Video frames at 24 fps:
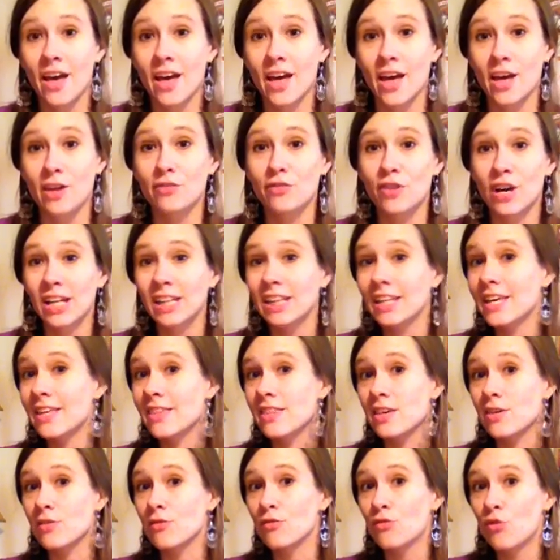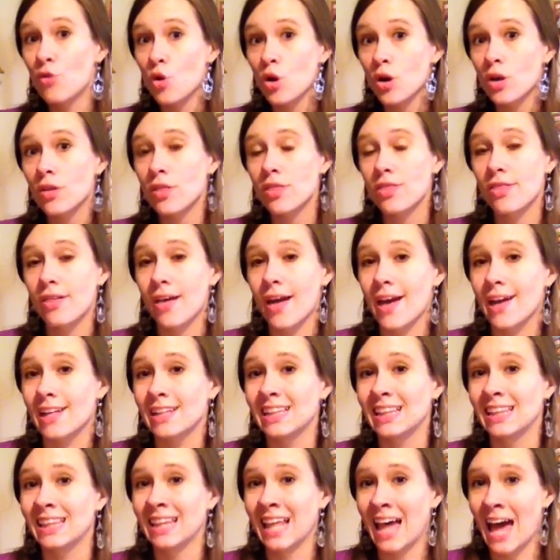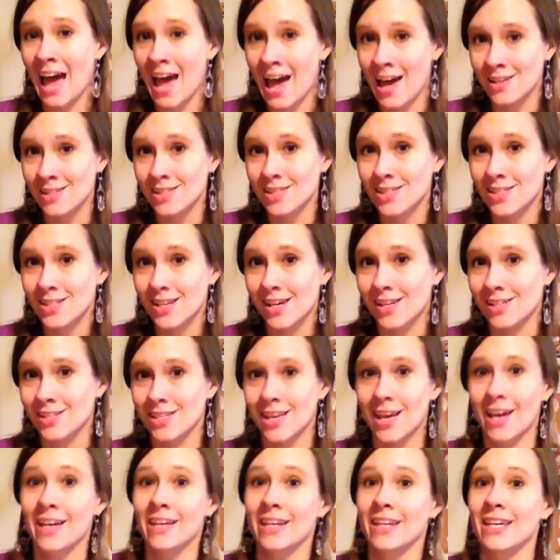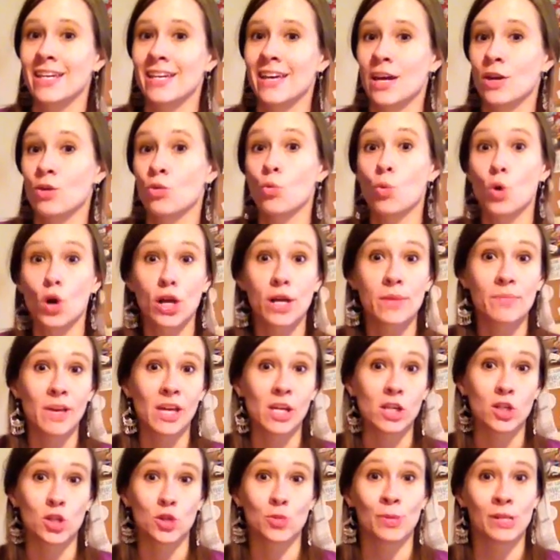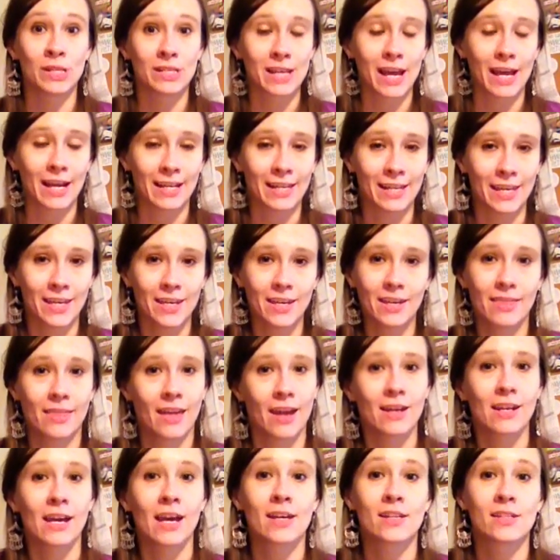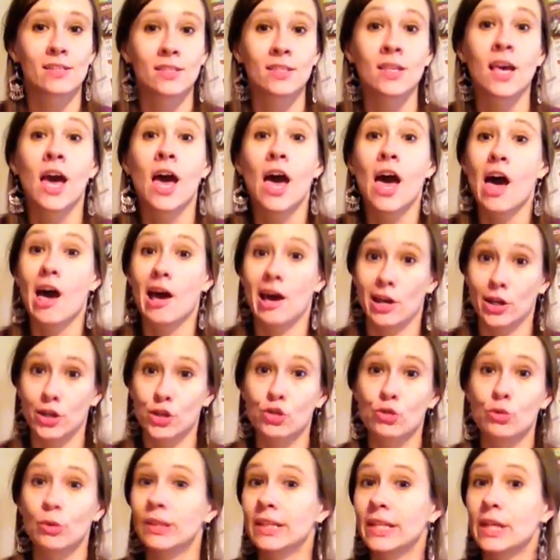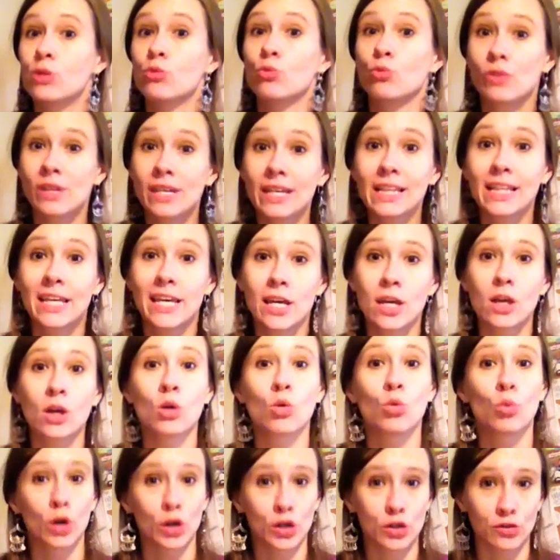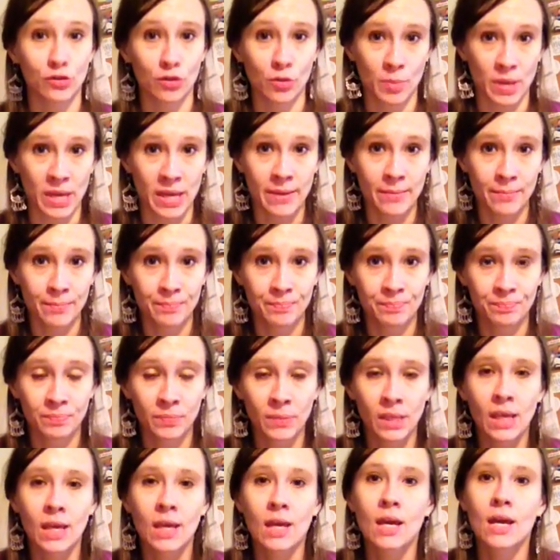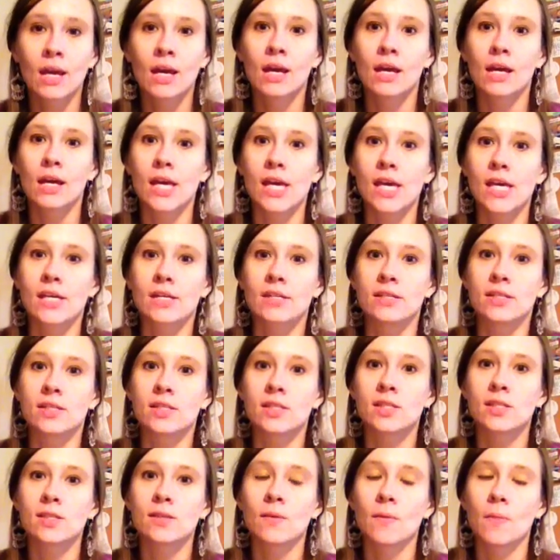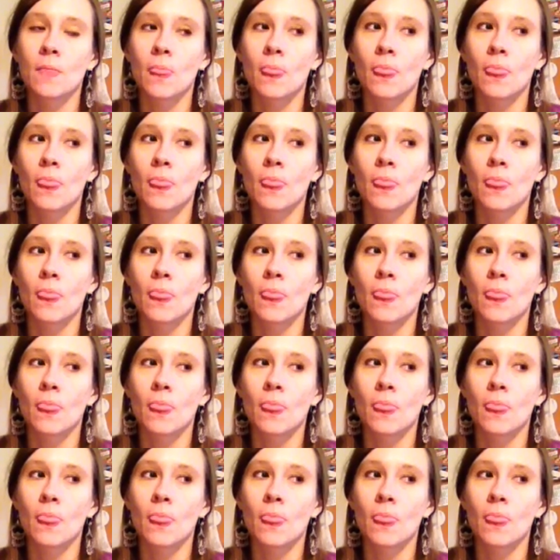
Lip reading: And finally, the fourth and last anxiety and worry management technique that has actually really worked for me is